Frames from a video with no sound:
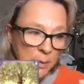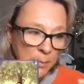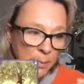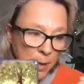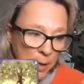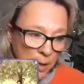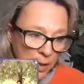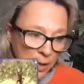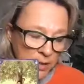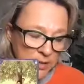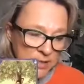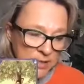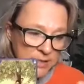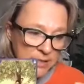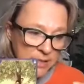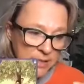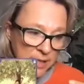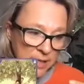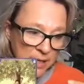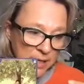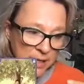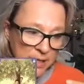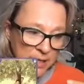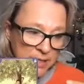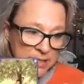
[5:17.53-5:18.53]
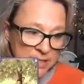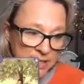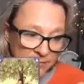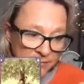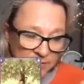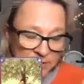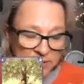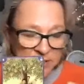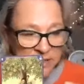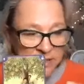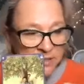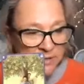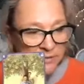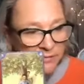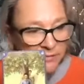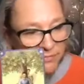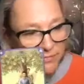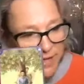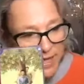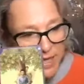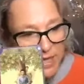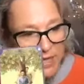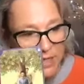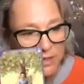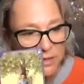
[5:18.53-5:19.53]
past endeavors that have
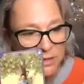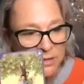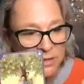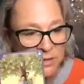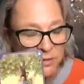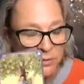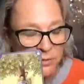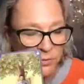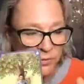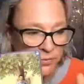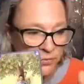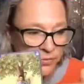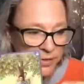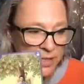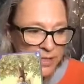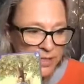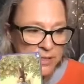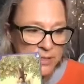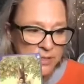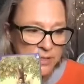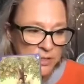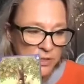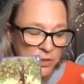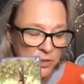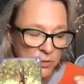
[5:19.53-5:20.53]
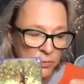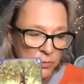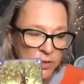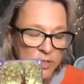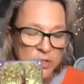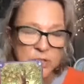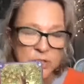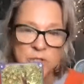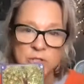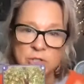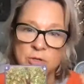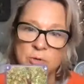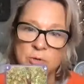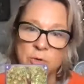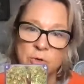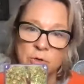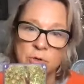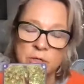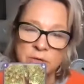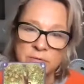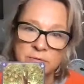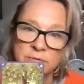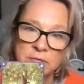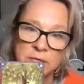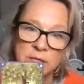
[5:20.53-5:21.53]
failed or things that you wished you
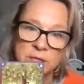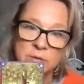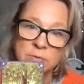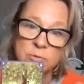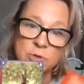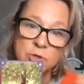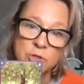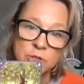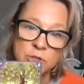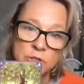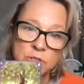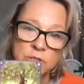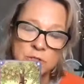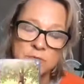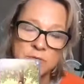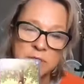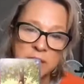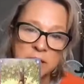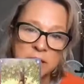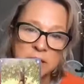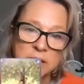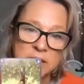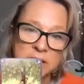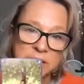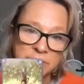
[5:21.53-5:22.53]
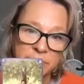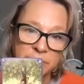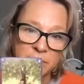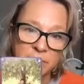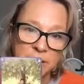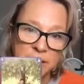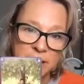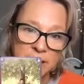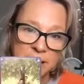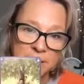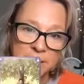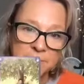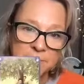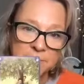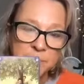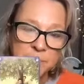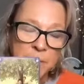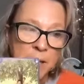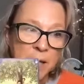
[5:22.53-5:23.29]
could have done or should have done differently.